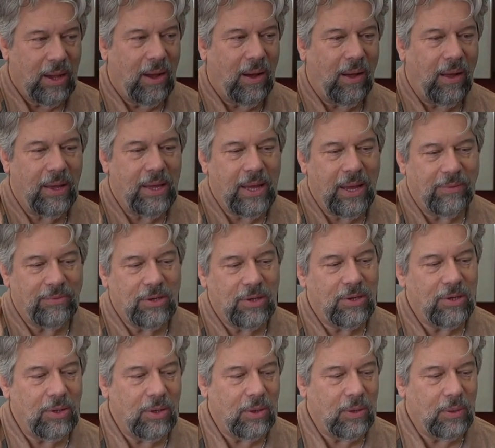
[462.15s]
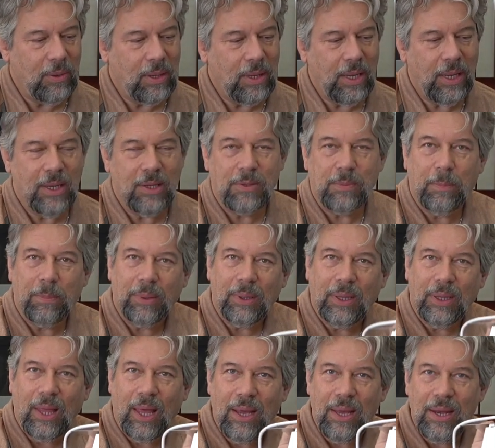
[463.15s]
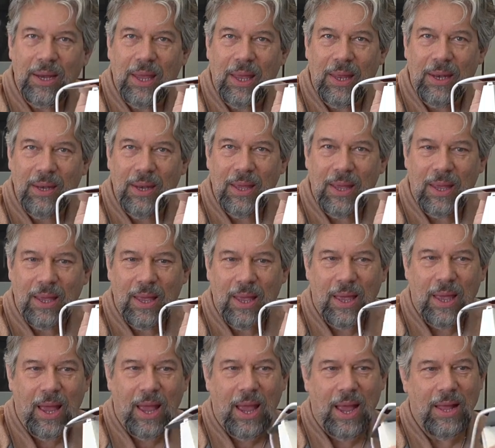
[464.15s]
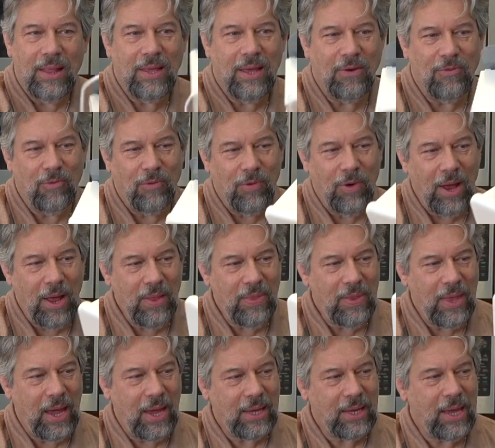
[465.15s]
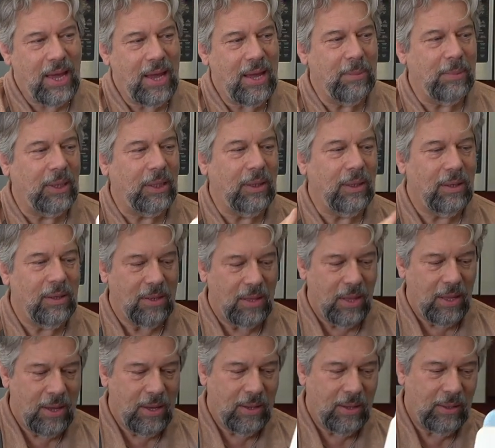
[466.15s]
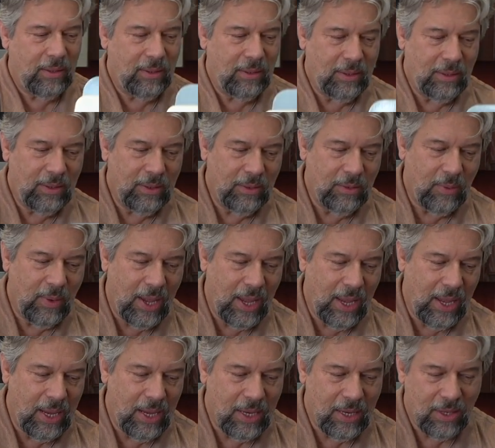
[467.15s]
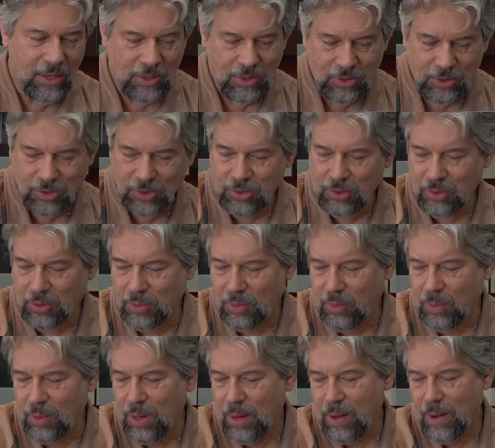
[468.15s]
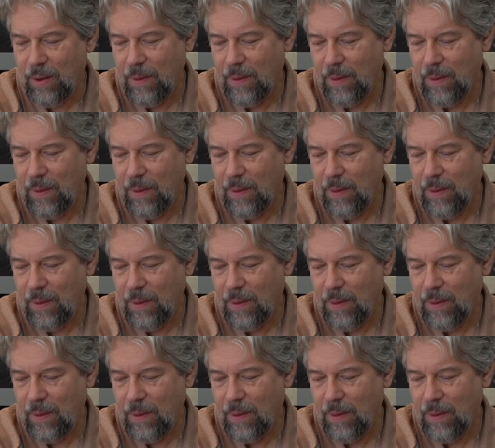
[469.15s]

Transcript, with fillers: all you have to do is plug it in and then run that cable all the way to